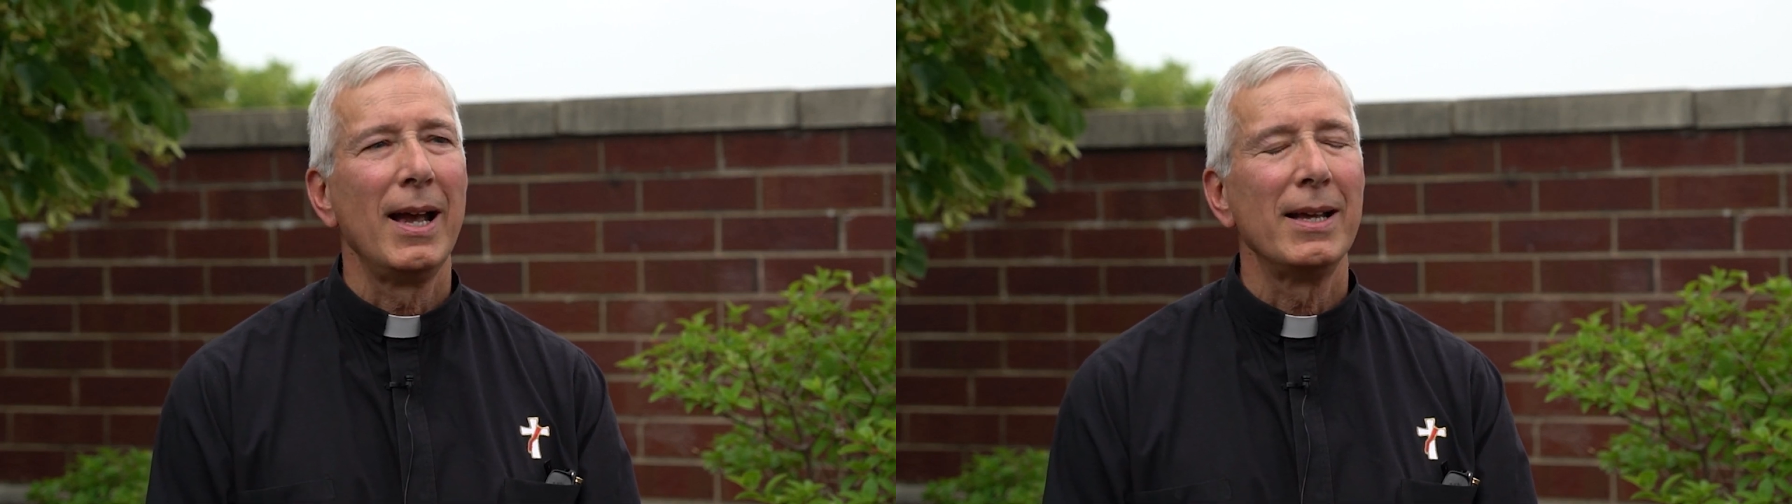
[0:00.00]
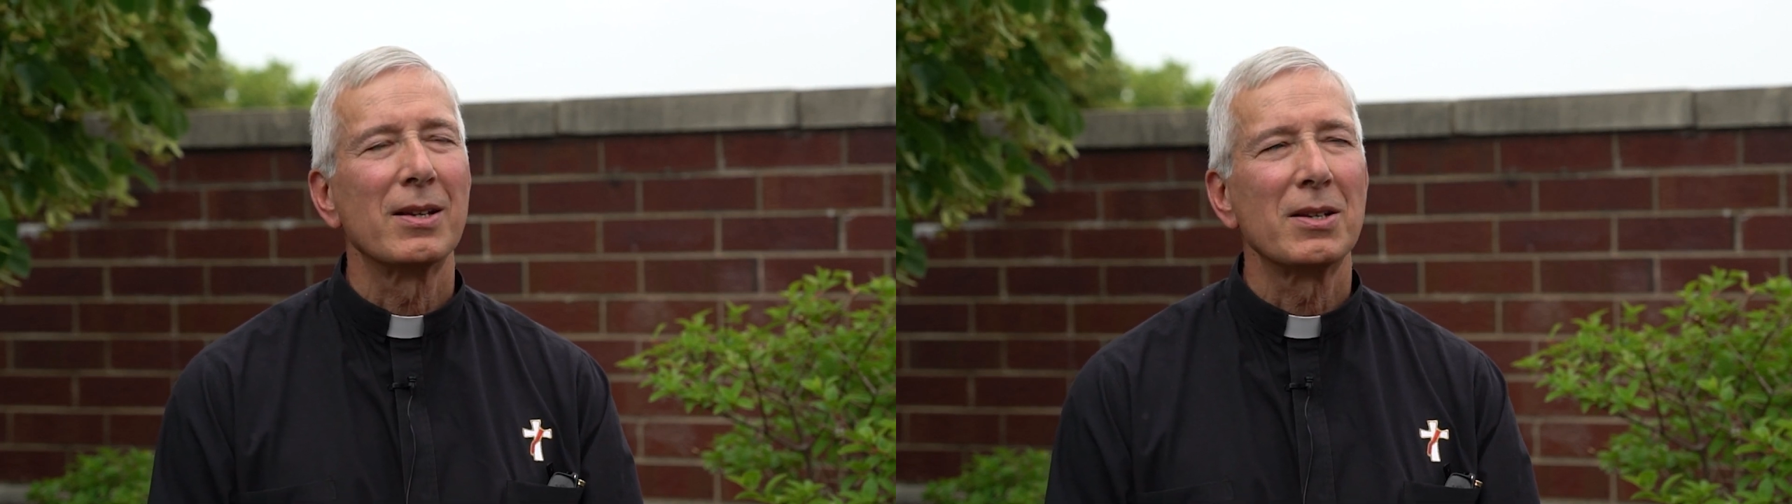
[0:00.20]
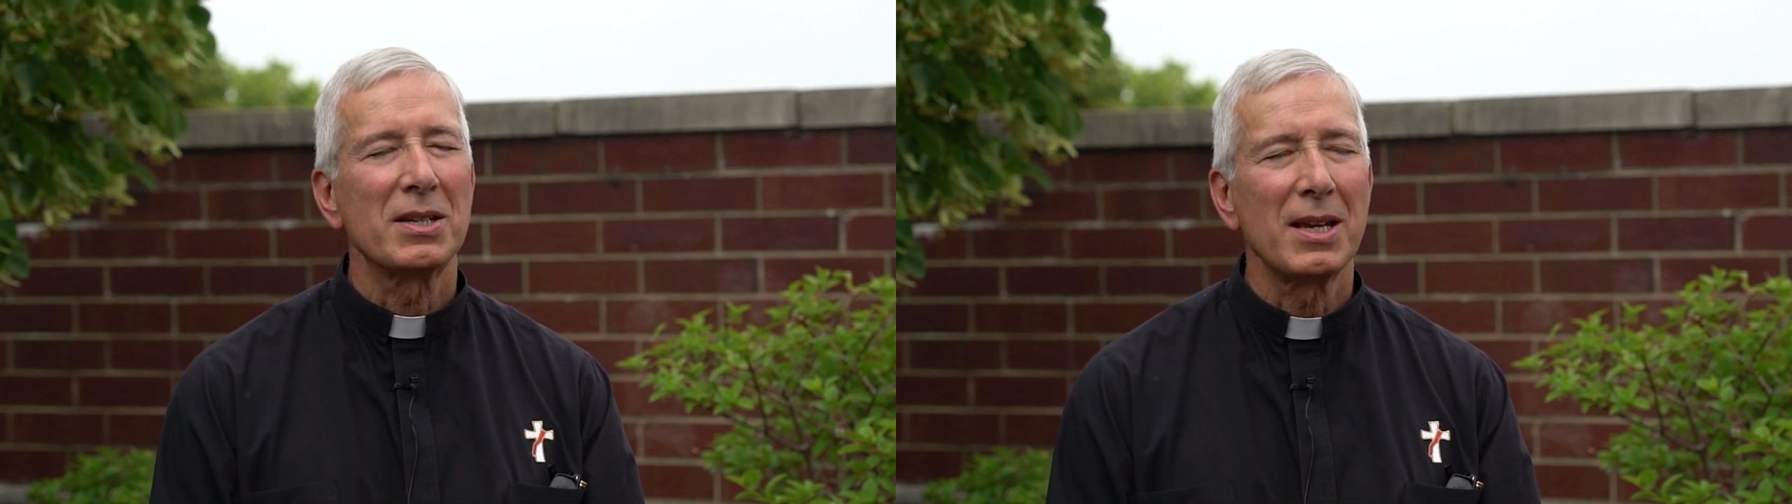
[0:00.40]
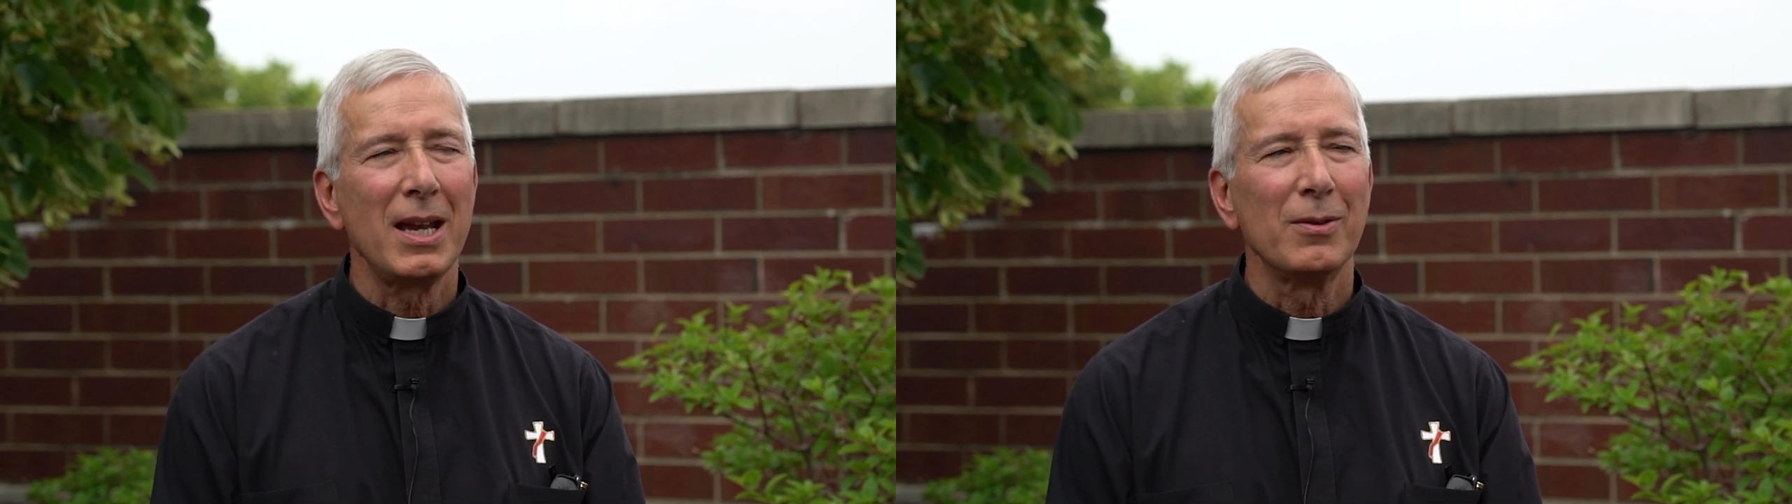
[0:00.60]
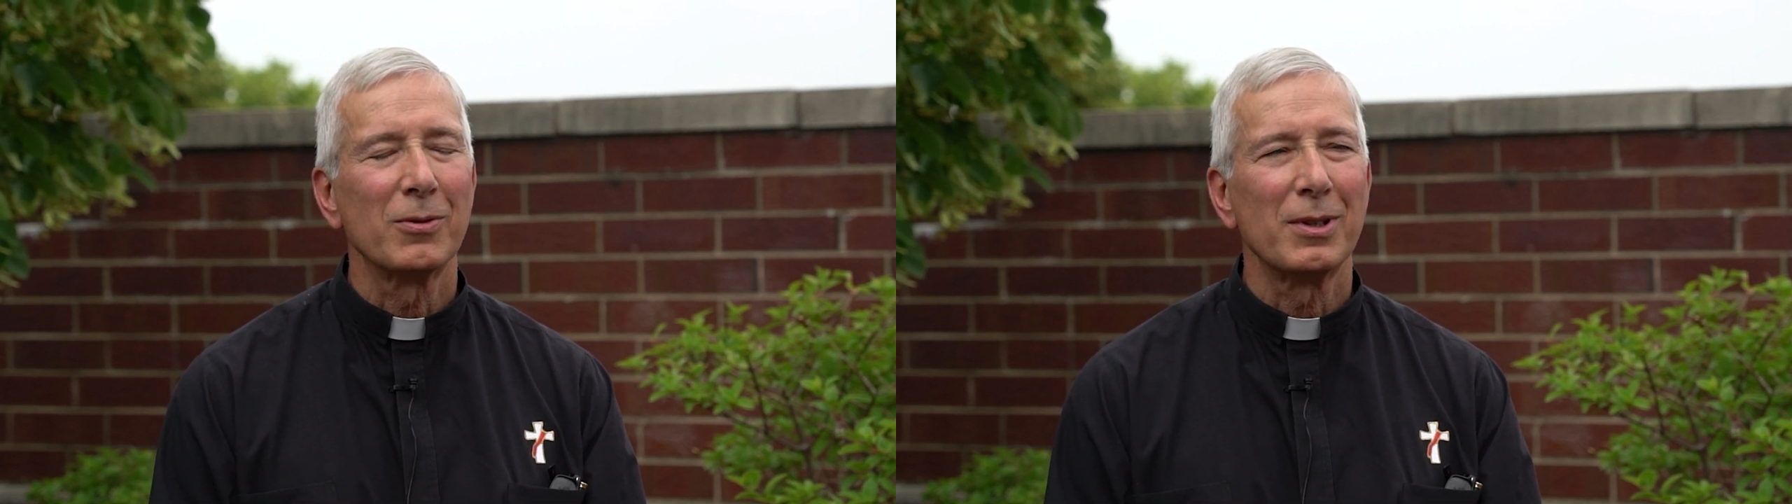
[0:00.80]
and to
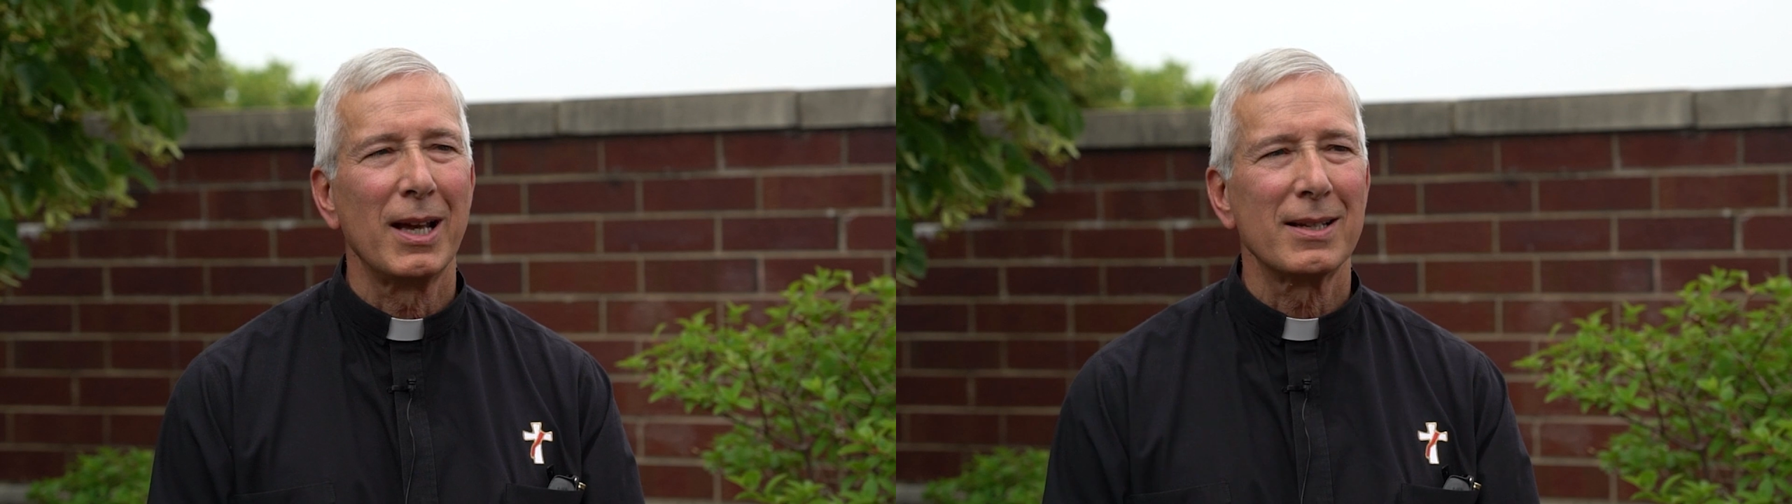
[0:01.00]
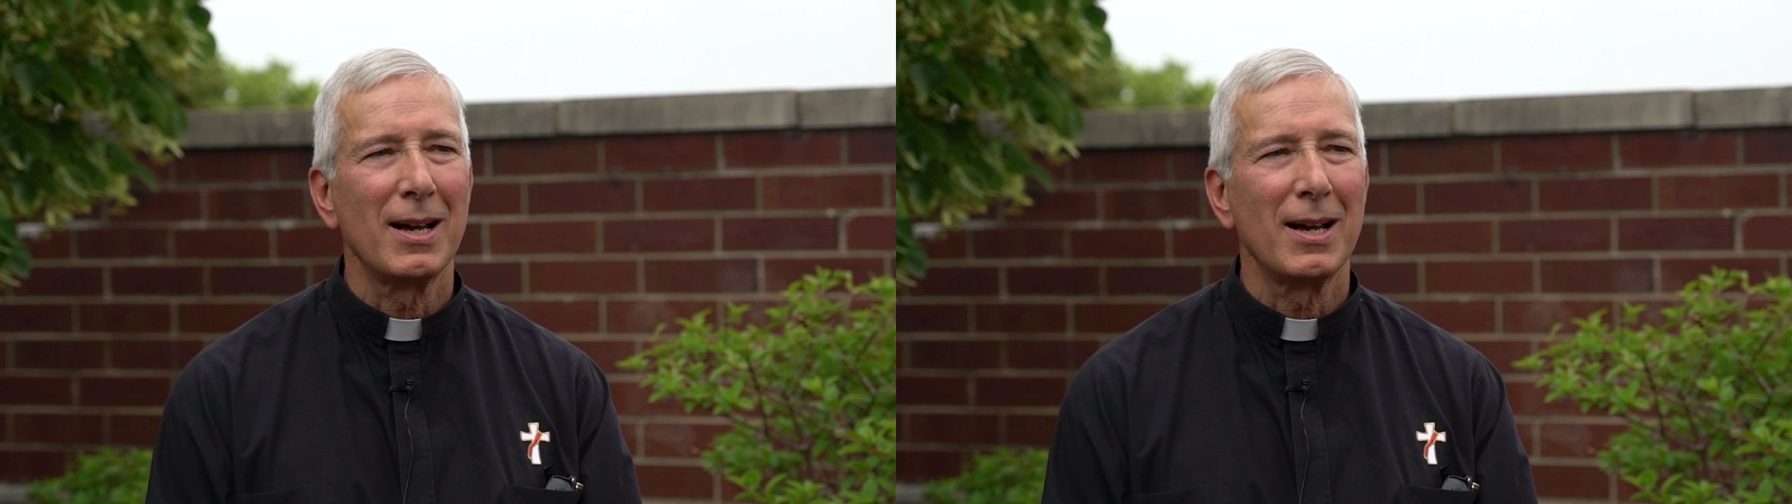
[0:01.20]
savor that